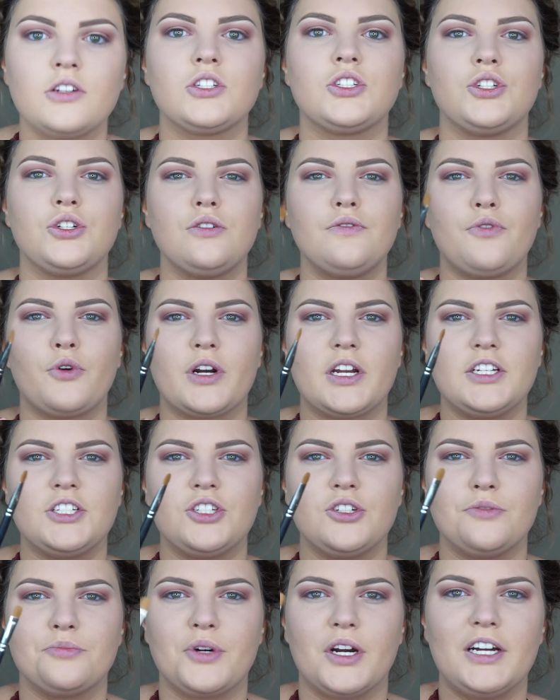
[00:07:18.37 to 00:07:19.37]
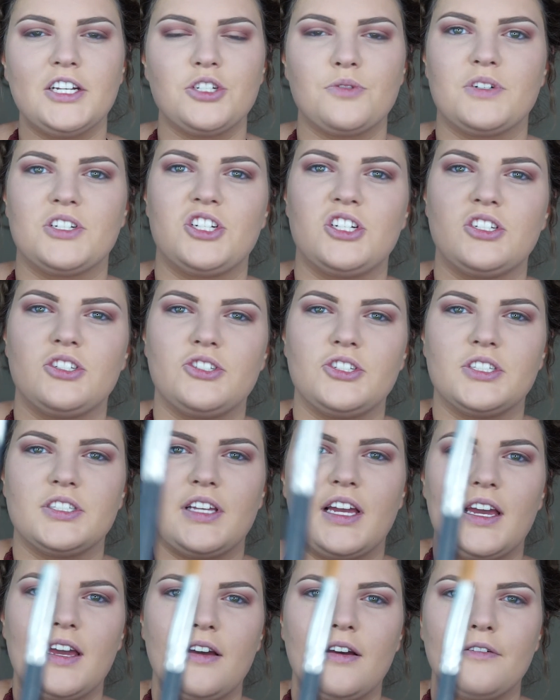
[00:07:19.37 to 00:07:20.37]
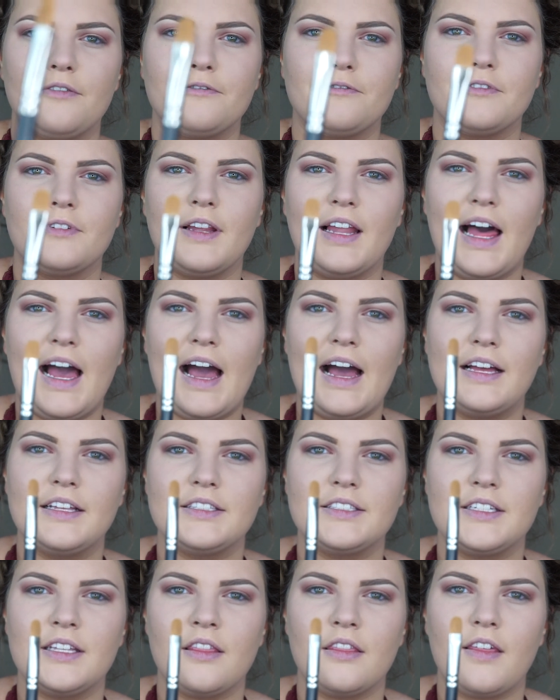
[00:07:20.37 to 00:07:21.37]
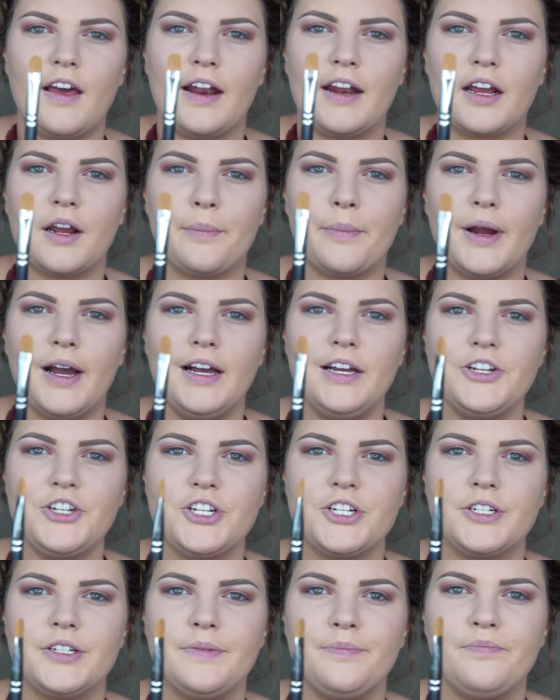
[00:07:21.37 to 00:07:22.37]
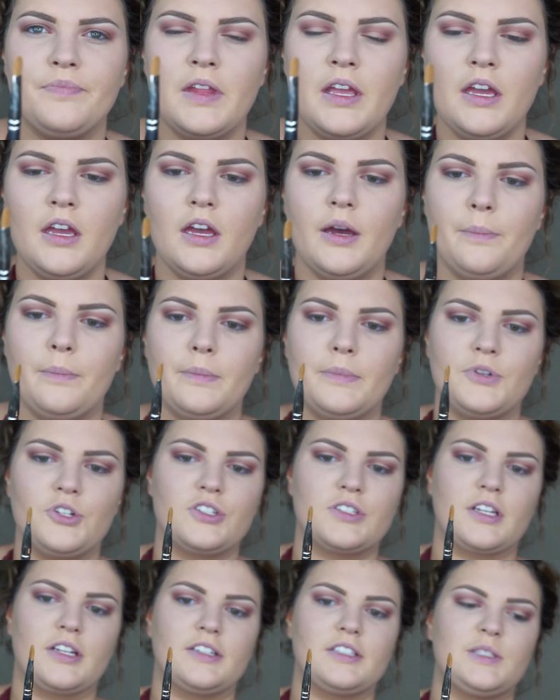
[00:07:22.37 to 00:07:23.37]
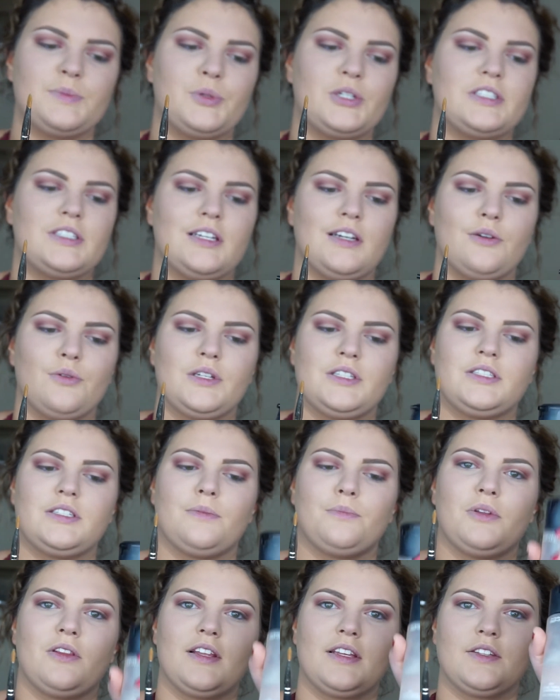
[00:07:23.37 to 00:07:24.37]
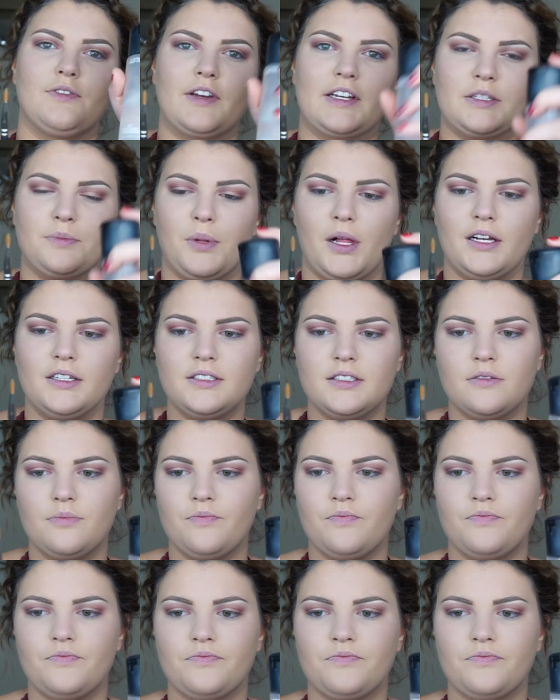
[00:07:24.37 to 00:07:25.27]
242 brush, which is just a flat synthetic brush. And I'm just gonna spritz it with some of this Fix Plus.